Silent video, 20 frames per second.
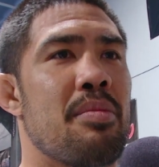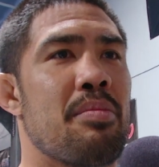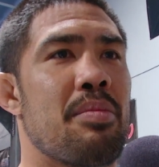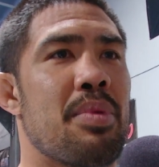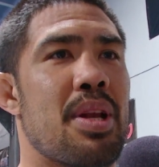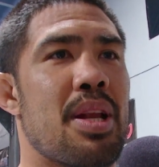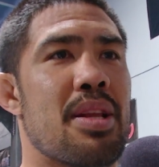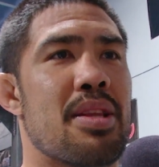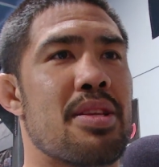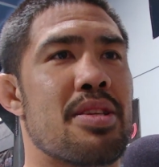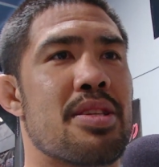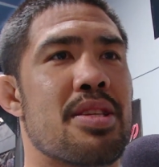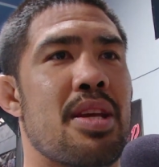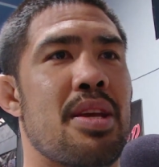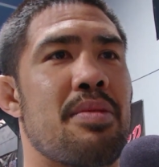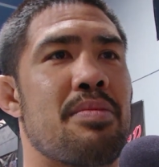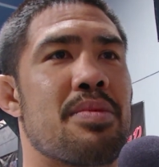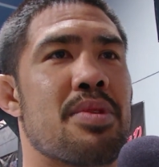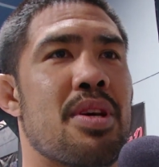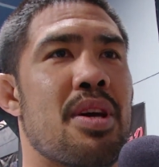but at the
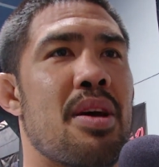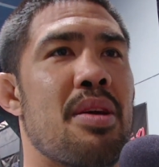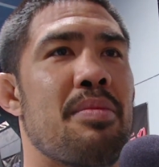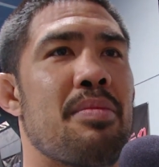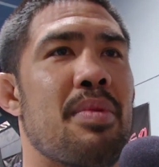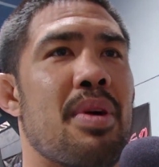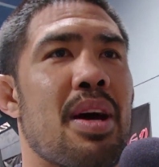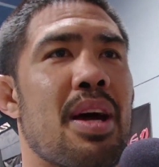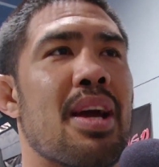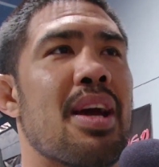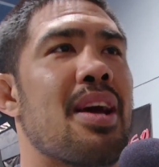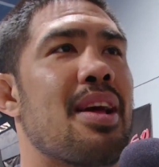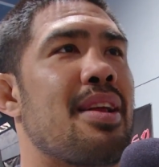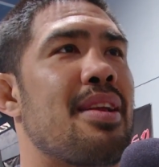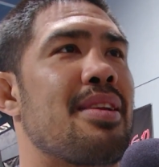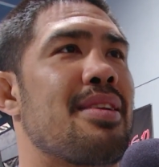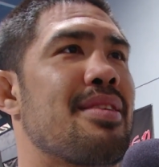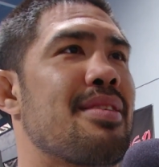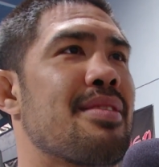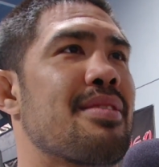same time I got
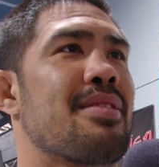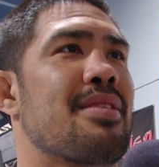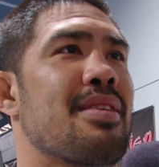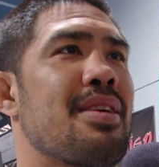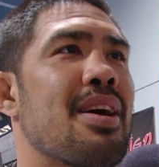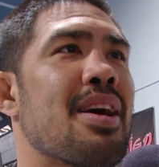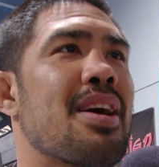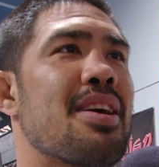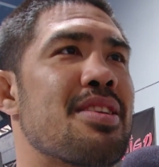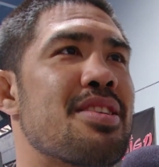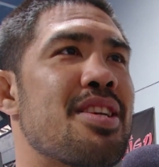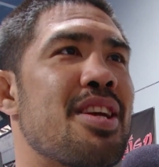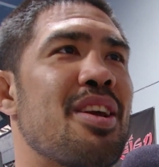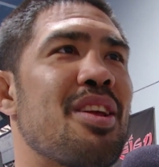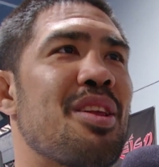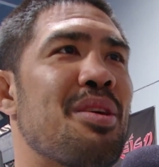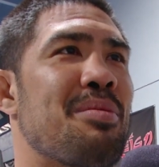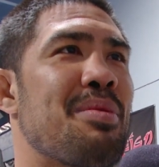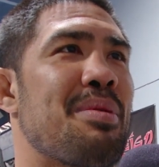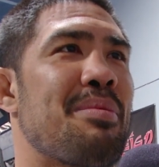
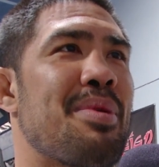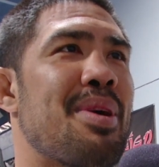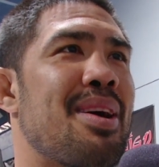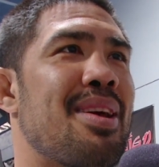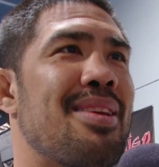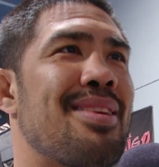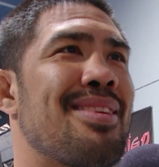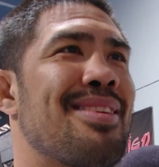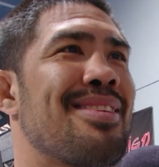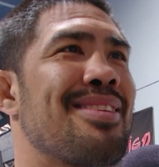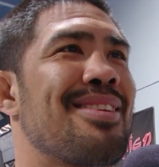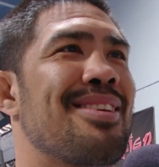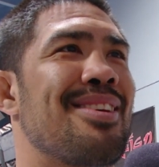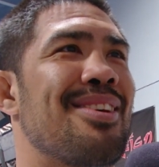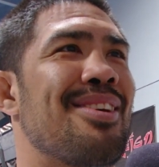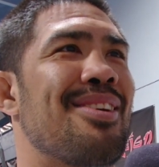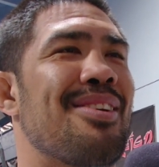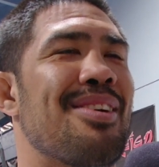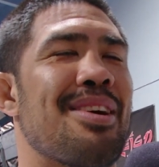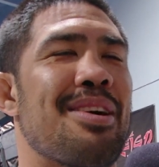Chael on my
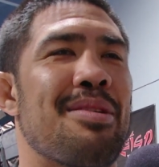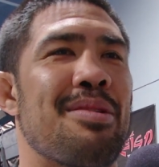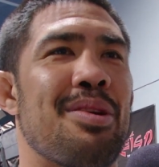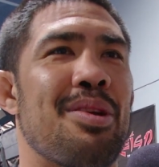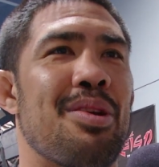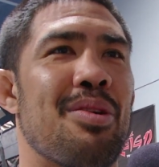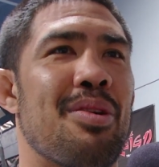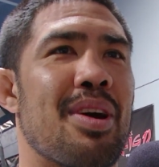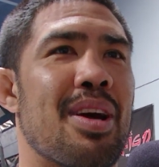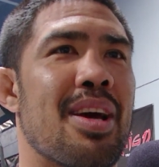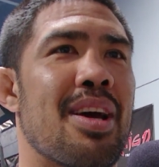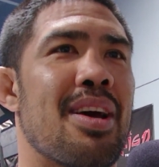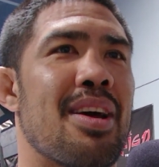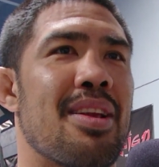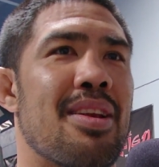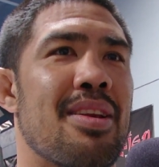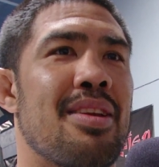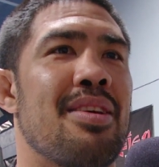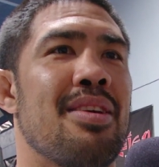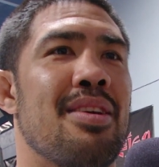mind.
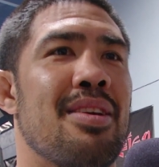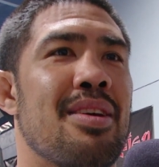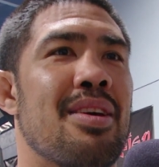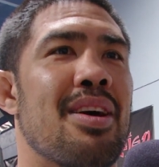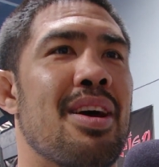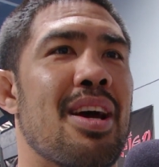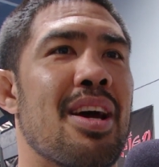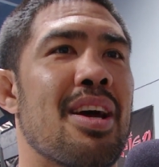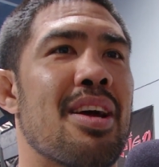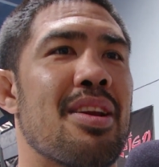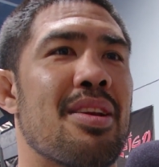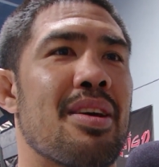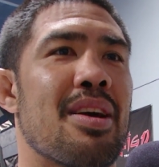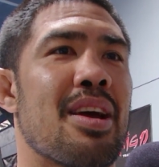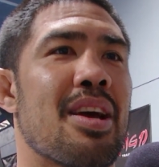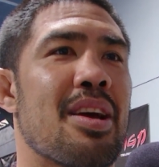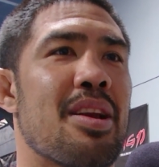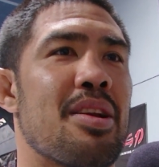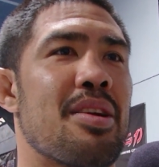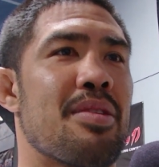I
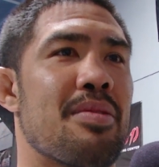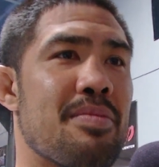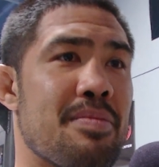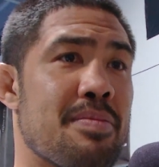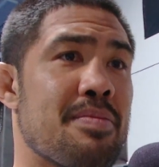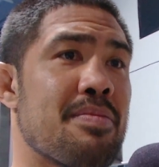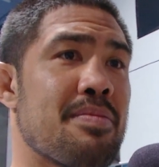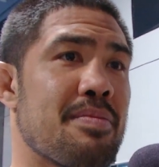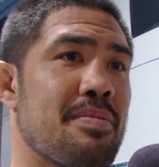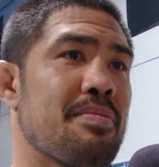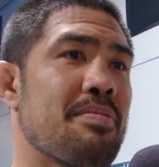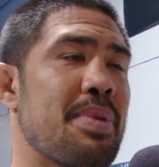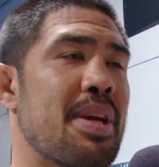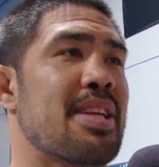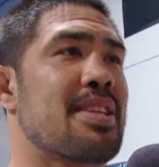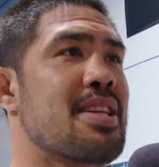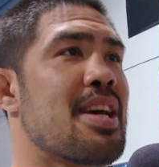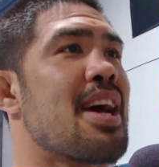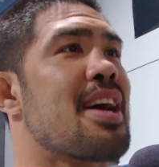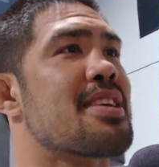got a
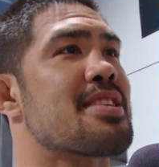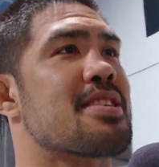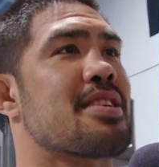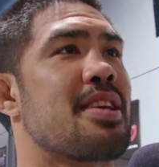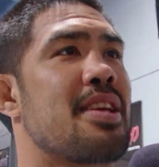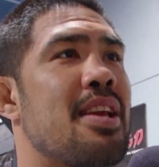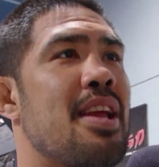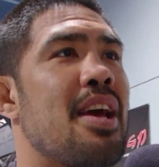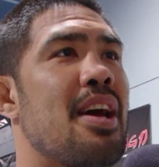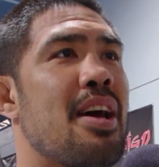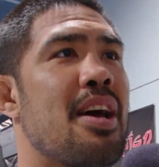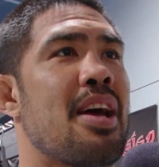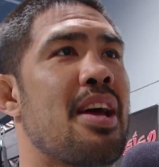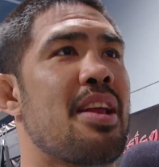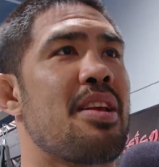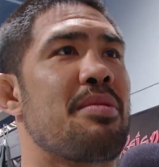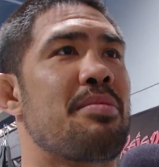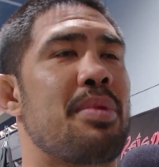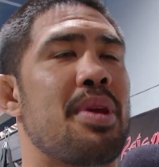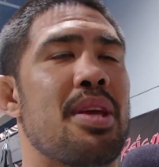big task
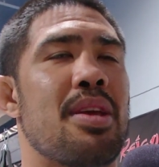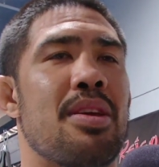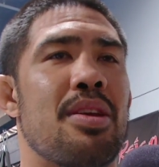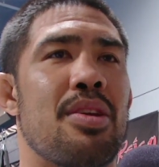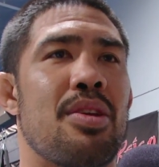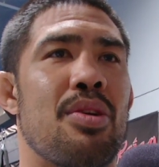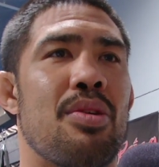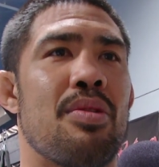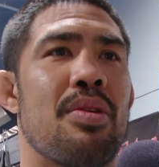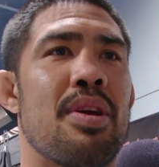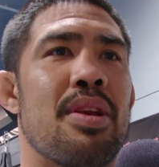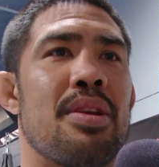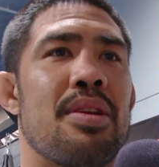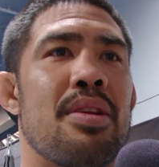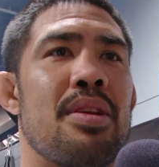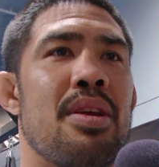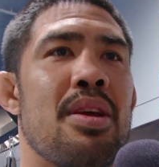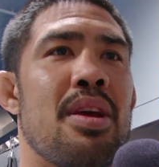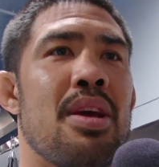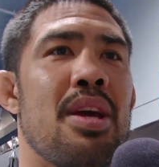ahead of me, and
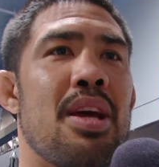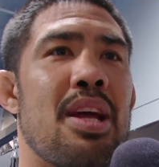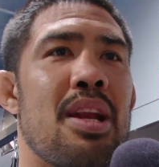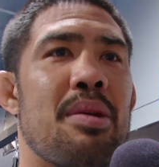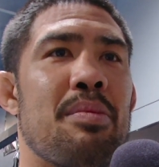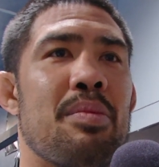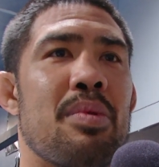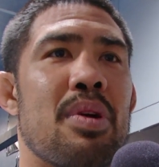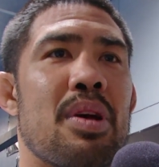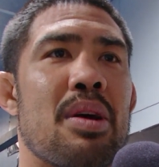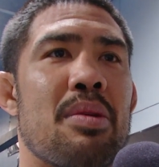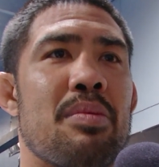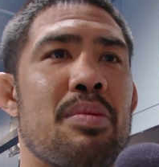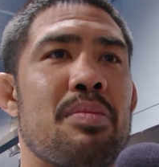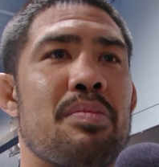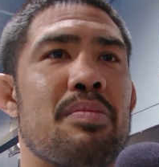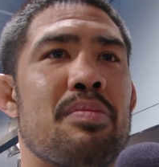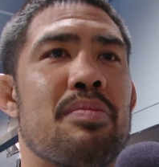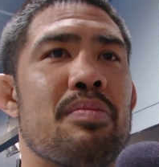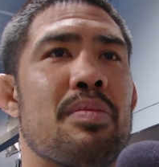
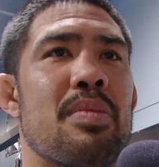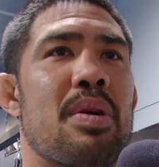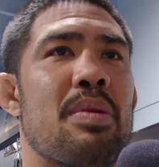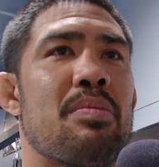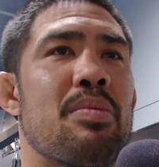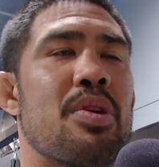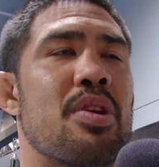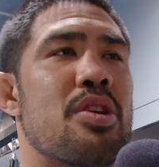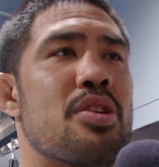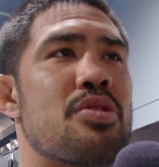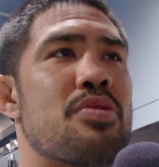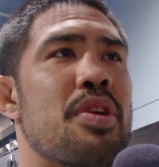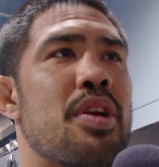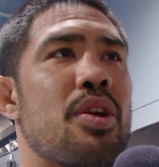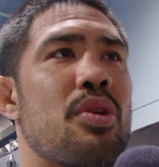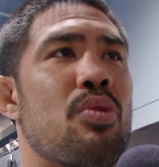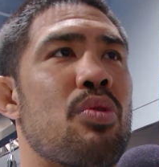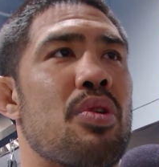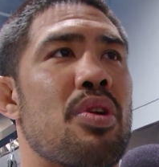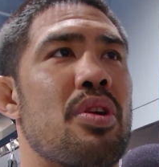I'm going to
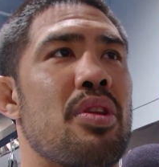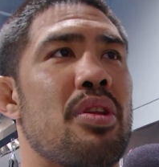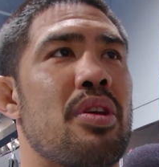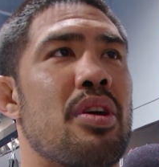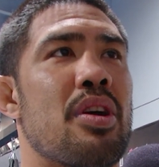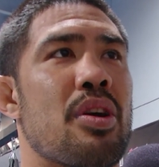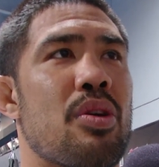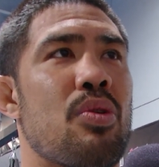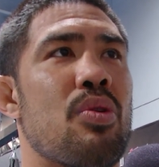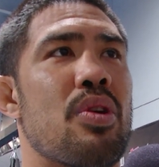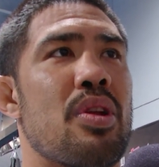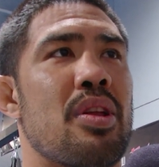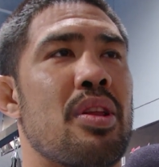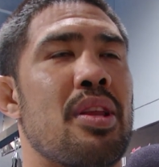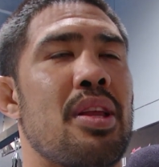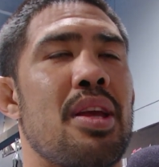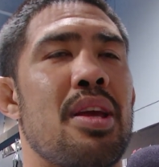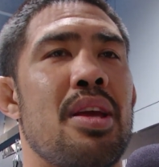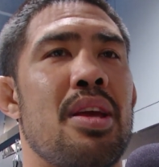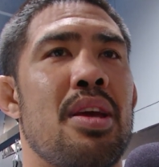train
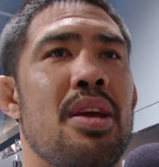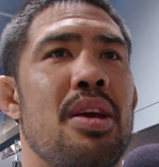accordingly.